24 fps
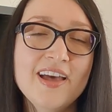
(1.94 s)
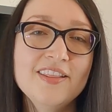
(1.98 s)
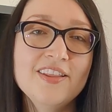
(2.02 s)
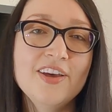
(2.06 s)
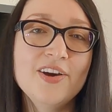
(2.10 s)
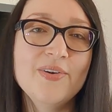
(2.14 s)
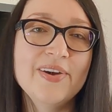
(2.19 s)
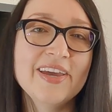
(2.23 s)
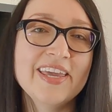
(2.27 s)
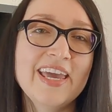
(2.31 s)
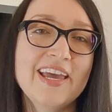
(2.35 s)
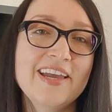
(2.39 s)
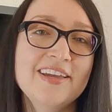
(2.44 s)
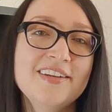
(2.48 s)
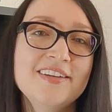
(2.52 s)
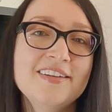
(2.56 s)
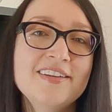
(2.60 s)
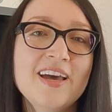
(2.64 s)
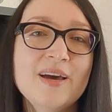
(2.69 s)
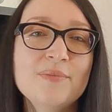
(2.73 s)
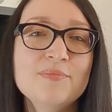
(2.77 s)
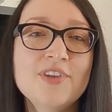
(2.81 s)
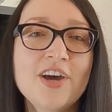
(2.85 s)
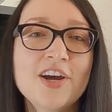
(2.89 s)
Hello
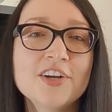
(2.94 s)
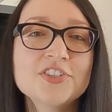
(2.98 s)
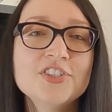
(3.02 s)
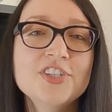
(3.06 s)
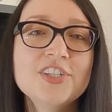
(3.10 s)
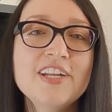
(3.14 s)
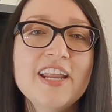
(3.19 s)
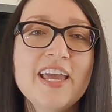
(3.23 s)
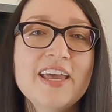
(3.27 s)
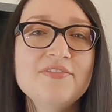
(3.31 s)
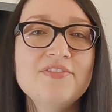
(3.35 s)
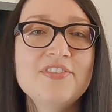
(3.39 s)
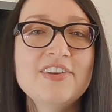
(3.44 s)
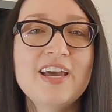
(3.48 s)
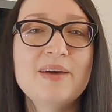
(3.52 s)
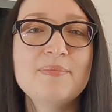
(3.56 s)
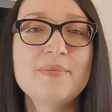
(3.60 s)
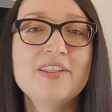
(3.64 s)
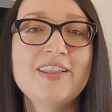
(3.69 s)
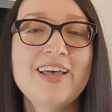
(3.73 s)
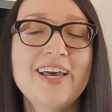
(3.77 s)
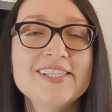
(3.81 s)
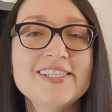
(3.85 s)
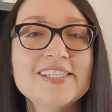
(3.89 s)
again, I'm Dr. Nev and I'm
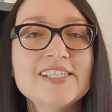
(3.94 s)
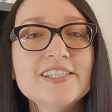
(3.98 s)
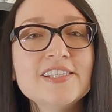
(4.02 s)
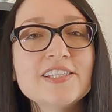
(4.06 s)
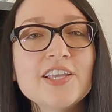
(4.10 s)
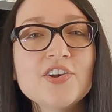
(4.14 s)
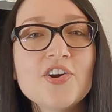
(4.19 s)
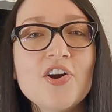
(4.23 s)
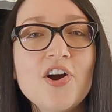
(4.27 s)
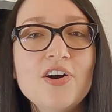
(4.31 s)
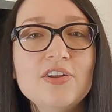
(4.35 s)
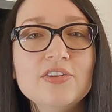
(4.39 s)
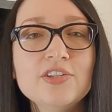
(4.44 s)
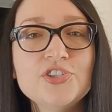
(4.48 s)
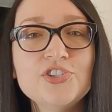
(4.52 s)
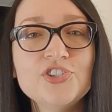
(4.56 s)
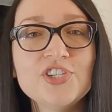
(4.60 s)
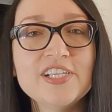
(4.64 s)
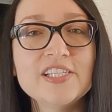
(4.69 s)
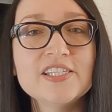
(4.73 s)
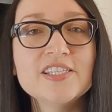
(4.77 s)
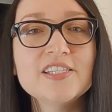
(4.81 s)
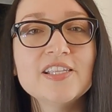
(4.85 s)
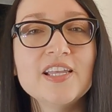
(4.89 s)
a licensed
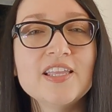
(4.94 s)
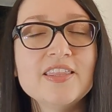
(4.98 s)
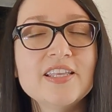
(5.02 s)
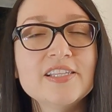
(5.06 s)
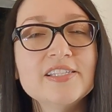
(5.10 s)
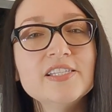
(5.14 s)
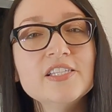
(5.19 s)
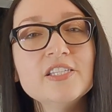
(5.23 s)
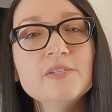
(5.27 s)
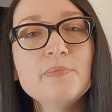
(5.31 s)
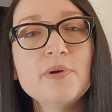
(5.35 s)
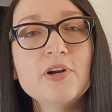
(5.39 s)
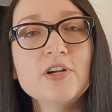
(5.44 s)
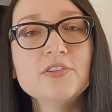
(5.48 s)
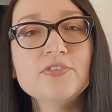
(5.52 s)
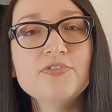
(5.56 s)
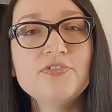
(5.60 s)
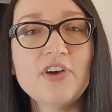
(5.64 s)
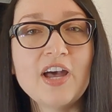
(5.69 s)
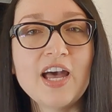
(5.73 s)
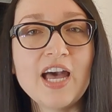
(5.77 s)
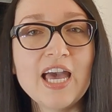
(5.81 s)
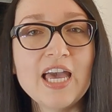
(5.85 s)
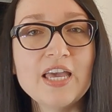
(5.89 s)
psychologist, and this is part
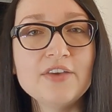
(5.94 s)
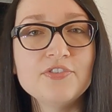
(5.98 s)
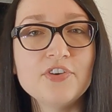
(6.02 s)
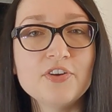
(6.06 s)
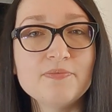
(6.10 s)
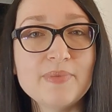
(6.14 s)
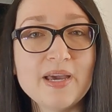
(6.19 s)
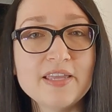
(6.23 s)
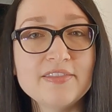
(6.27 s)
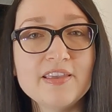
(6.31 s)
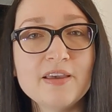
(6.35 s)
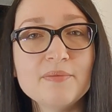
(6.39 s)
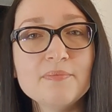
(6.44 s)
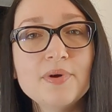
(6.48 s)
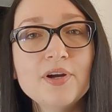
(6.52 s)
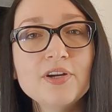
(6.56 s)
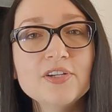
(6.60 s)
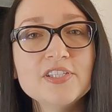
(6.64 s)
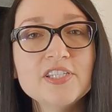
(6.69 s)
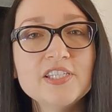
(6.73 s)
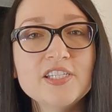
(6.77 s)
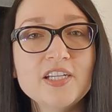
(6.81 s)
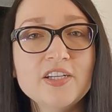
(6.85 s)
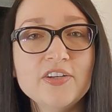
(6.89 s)
5 of my
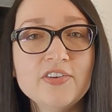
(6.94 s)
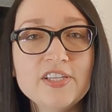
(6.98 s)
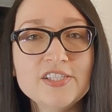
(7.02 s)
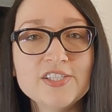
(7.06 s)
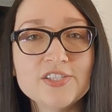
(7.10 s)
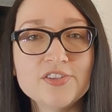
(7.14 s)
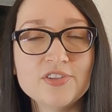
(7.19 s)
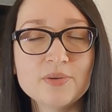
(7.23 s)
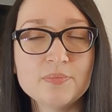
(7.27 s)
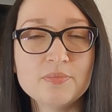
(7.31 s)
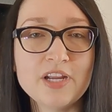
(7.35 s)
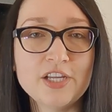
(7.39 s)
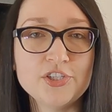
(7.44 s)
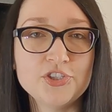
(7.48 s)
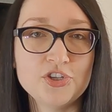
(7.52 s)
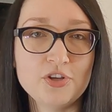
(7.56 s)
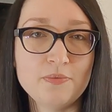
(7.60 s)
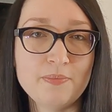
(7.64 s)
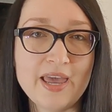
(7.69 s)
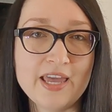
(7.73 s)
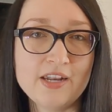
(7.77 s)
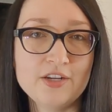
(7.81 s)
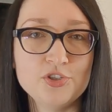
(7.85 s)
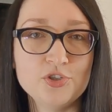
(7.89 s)
10-part series on
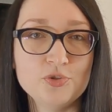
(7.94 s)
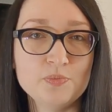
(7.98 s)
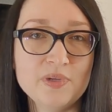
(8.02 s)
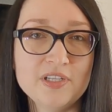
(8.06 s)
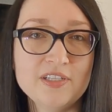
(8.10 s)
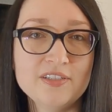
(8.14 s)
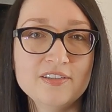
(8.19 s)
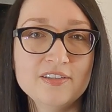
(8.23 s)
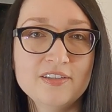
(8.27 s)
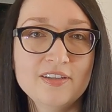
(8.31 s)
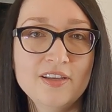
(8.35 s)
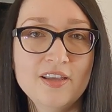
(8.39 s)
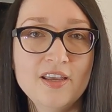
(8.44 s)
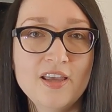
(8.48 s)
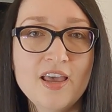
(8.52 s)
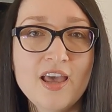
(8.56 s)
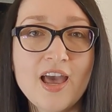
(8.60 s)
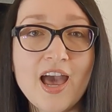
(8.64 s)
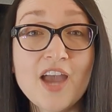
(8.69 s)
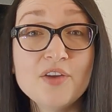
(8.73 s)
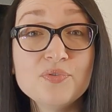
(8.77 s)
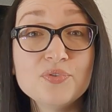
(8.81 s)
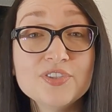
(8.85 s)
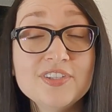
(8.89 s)
depression management.
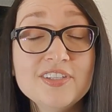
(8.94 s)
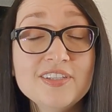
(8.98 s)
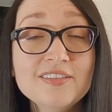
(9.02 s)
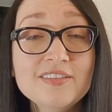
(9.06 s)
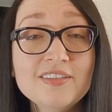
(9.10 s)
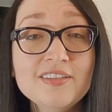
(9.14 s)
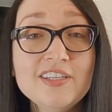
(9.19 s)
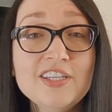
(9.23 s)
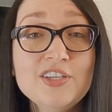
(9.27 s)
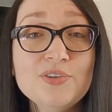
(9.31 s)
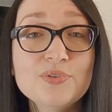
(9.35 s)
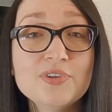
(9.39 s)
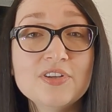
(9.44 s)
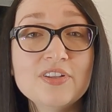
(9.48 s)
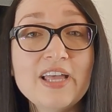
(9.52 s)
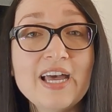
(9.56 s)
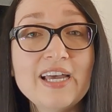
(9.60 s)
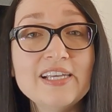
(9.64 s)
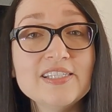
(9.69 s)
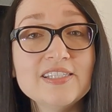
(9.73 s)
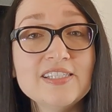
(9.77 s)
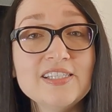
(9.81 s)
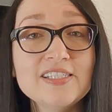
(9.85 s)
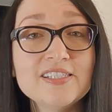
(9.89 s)
I routinely
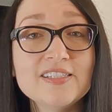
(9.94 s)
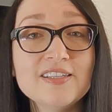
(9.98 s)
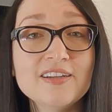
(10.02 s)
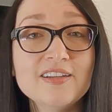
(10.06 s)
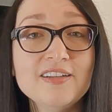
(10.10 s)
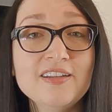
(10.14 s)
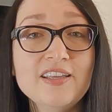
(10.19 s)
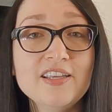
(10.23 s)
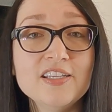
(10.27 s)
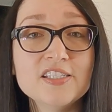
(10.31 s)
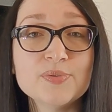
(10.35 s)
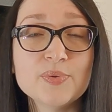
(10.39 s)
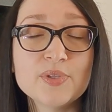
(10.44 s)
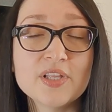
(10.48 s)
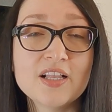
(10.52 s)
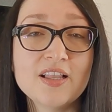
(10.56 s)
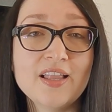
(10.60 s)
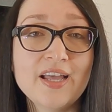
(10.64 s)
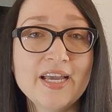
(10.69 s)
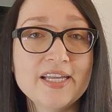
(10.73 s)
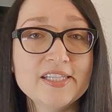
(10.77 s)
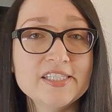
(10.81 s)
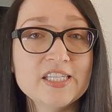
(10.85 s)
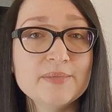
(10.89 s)
utilize these techniques with
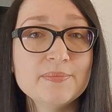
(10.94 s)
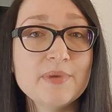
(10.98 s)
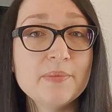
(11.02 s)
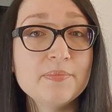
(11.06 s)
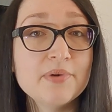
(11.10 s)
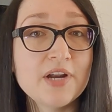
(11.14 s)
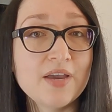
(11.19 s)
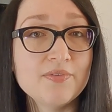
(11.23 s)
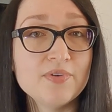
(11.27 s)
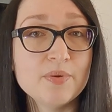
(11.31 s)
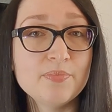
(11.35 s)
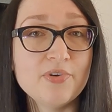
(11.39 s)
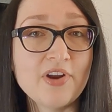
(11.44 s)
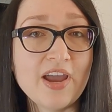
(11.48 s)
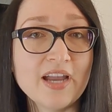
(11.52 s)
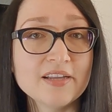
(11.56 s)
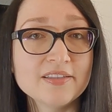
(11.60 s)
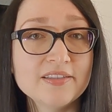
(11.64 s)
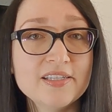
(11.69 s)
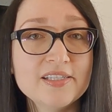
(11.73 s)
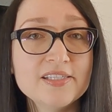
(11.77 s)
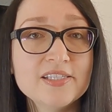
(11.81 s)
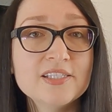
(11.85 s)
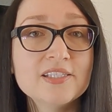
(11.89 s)
clients in my private
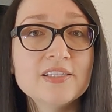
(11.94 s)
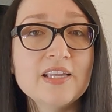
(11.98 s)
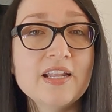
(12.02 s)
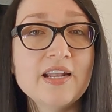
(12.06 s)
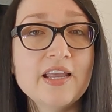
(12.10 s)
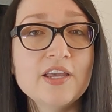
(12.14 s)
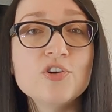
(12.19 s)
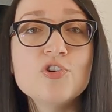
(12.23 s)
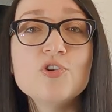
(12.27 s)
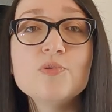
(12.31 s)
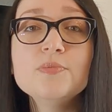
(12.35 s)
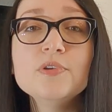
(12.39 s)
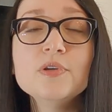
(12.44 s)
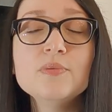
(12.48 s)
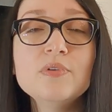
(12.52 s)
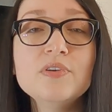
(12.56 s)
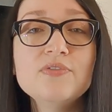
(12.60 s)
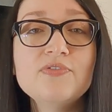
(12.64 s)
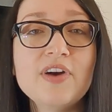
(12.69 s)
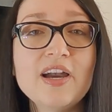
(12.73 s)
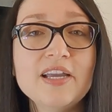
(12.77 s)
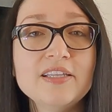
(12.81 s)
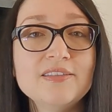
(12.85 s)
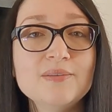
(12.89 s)
practice, and I hope you
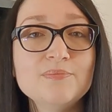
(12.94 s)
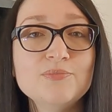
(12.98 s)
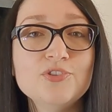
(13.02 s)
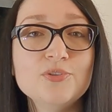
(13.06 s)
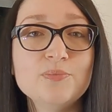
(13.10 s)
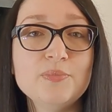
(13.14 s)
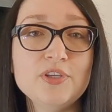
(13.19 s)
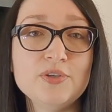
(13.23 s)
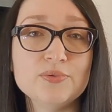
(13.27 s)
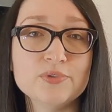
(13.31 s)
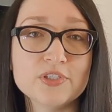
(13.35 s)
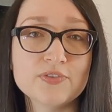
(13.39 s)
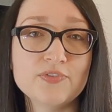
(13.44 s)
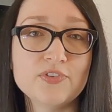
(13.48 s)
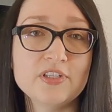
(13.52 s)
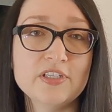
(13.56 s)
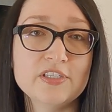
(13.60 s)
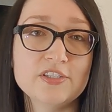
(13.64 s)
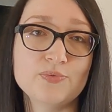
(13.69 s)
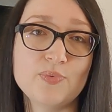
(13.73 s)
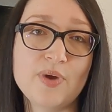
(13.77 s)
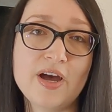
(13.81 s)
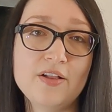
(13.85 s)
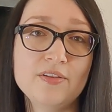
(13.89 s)
will find them to be useful
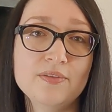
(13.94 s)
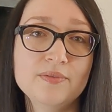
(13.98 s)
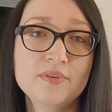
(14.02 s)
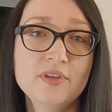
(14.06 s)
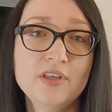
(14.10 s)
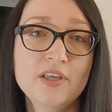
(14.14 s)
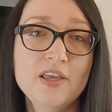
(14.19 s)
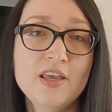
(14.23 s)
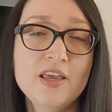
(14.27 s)
as well.